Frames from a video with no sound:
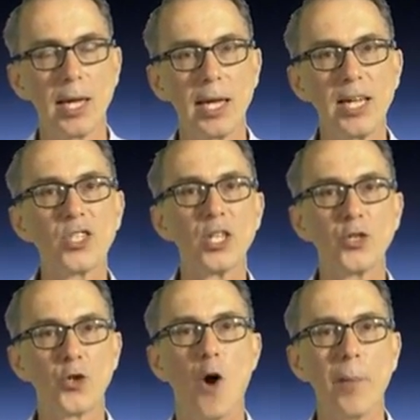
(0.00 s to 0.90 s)
is the
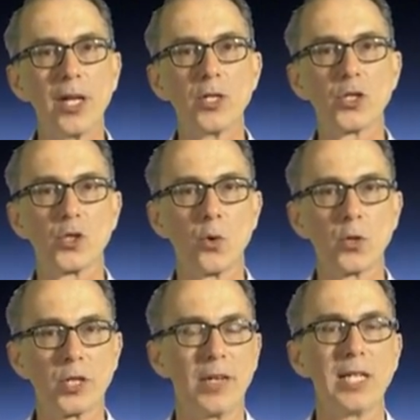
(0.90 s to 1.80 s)
dominant
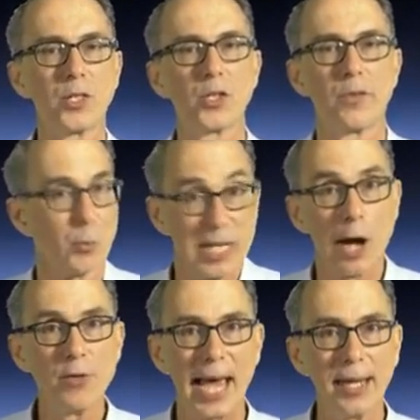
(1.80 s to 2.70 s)
source of heat at the surface. We
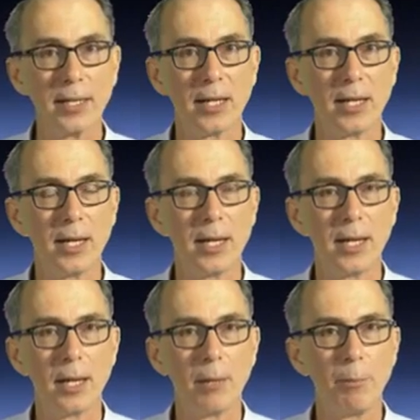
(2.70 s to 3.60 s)
know that
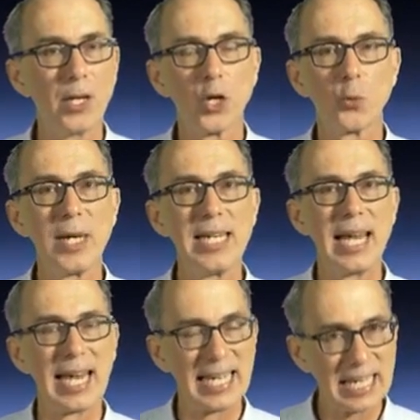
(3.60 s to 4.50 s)
because we
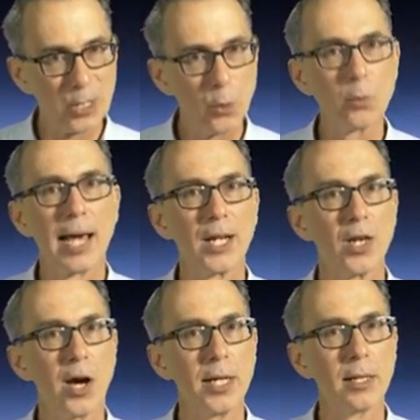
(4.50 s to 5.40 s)
cool down at
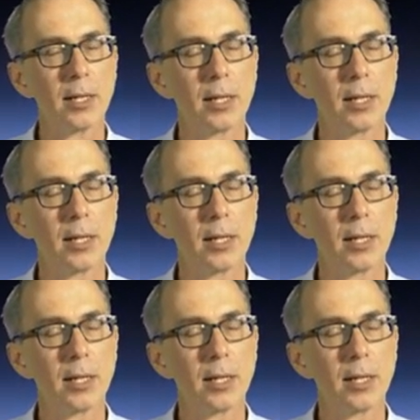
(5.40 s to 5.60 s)
night,